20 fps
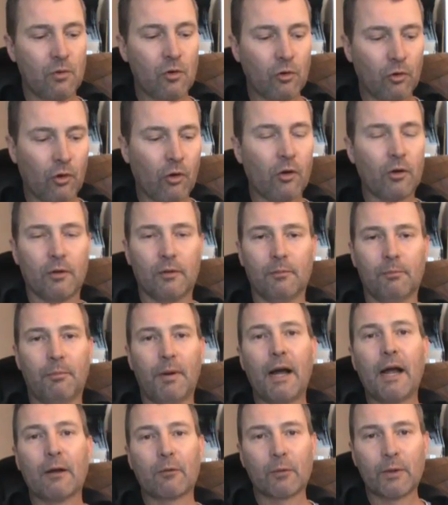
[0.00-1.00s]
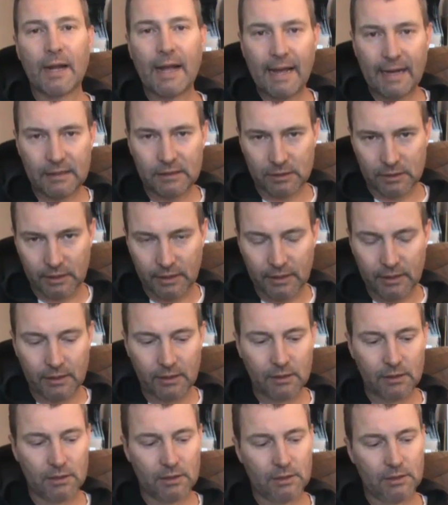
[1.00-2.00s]
hurt by reality.
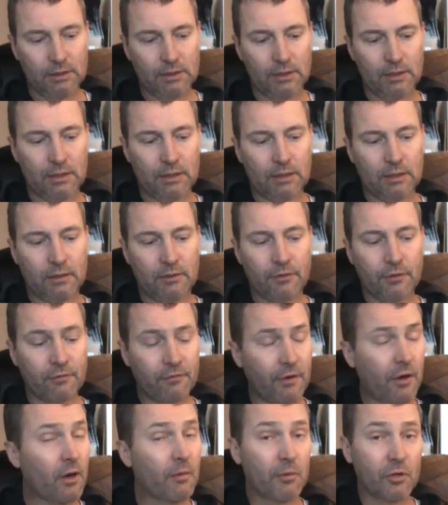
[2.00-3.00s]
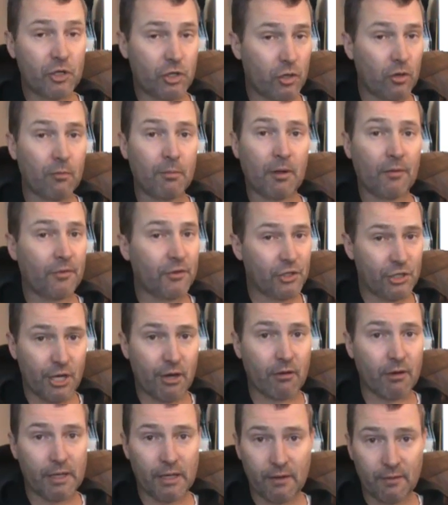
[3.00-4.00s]
Uh, they're very mature about the
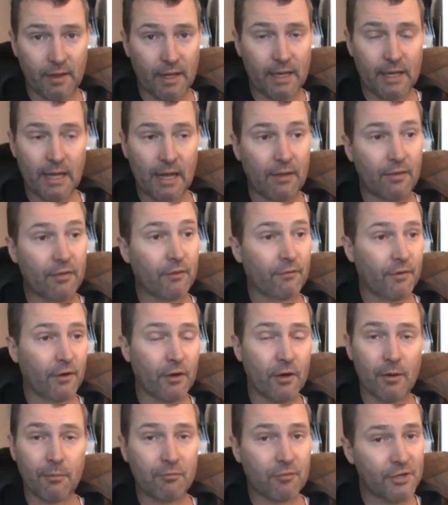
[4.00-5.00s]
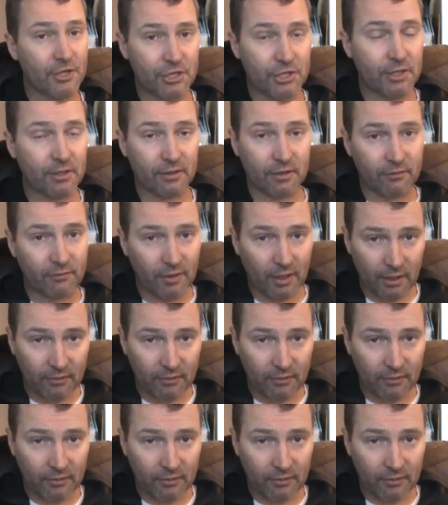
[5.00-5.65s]
charity they get. They're very appreciative